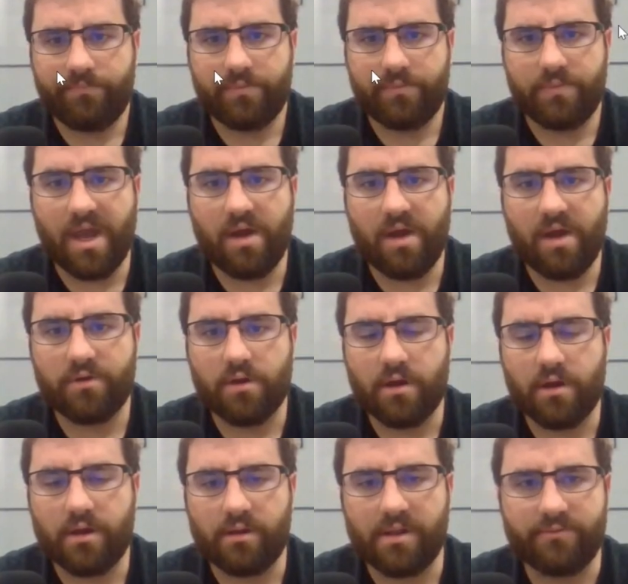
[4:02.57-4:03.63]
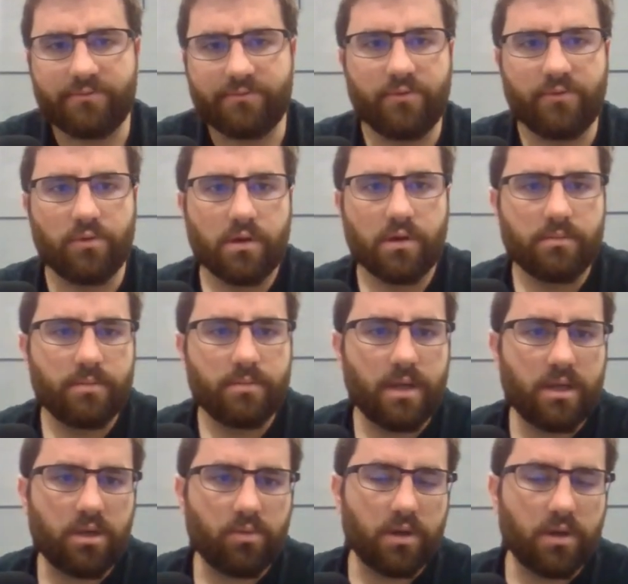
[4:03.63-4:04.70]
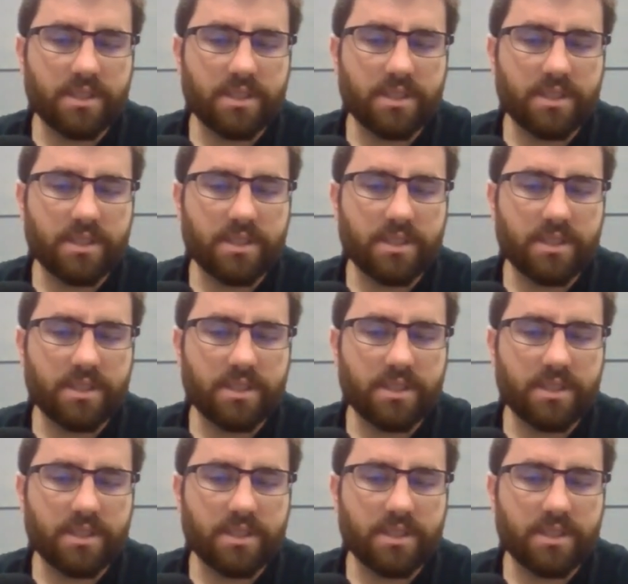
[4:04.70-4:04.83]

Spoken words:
Now, if you're on a level 4 and you want to